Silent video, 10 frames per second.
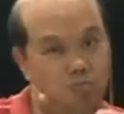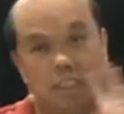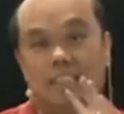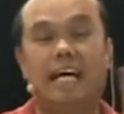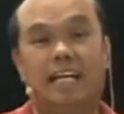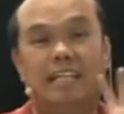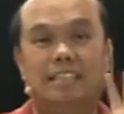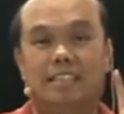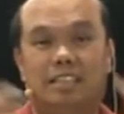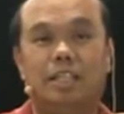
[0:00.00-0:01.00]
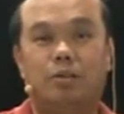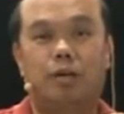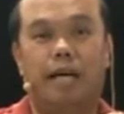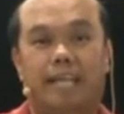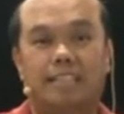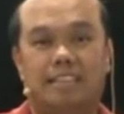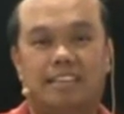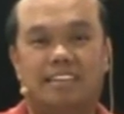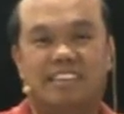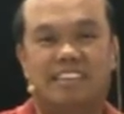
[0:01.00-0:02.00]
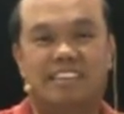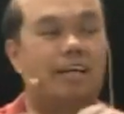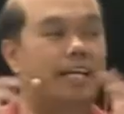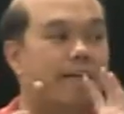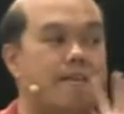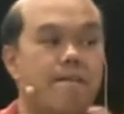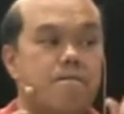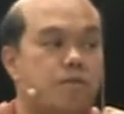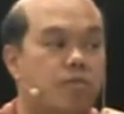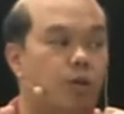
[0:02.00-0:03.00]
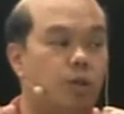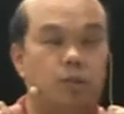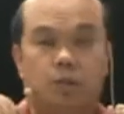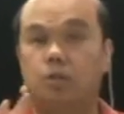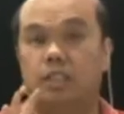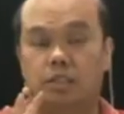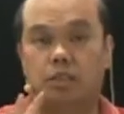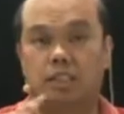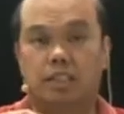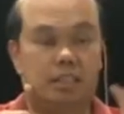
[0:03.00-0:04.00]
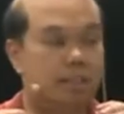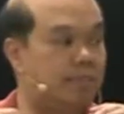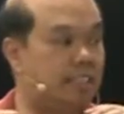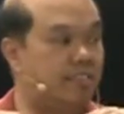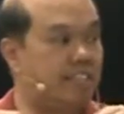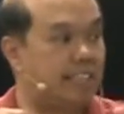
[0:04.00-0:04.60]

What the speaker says: Is that a general answer? Okay. For those who are interested in specifics,